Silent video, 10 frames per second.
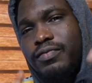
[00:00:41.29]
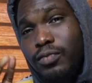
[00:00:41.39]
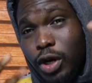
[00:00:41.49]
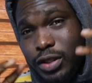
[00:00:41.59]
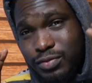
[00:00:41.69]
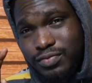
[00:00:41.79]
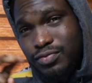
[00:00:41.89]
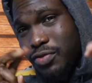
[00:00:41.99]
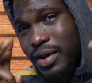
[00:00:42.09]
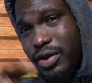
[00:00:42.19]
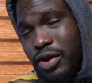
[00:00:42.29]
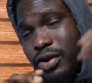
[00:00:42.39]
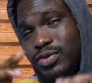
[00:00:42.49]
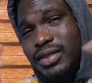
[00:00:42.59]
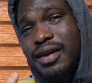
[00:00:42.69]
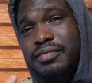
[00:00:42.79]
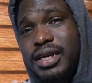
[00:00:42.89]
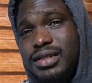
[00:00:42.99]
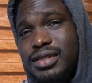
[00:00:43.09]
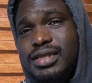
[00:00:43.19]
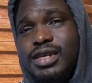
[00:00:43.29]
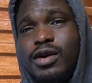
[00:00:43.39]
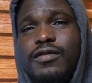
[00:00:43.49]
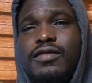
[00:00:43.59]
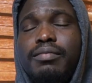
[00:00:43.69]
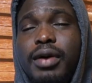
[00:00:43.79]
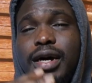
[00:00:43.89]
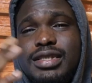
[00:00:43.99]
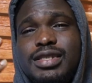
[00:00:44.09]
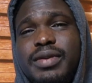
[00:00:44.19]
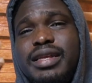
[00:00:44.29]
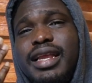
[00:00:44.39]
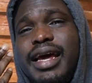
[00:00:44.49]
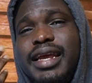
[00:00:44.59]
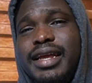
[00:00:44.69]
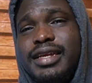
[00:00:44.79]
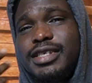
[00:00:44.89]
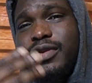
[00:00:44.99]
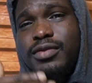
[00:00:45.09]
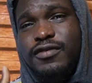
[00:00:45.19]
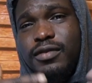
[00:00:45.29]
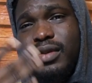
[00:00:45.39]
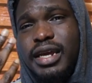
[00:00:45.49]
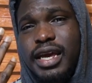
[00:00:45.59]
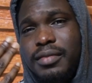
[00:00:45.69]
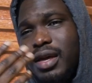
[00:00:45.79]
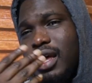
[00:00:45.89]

what you might be curious what that means itself, but split lighting is pretty much from the name.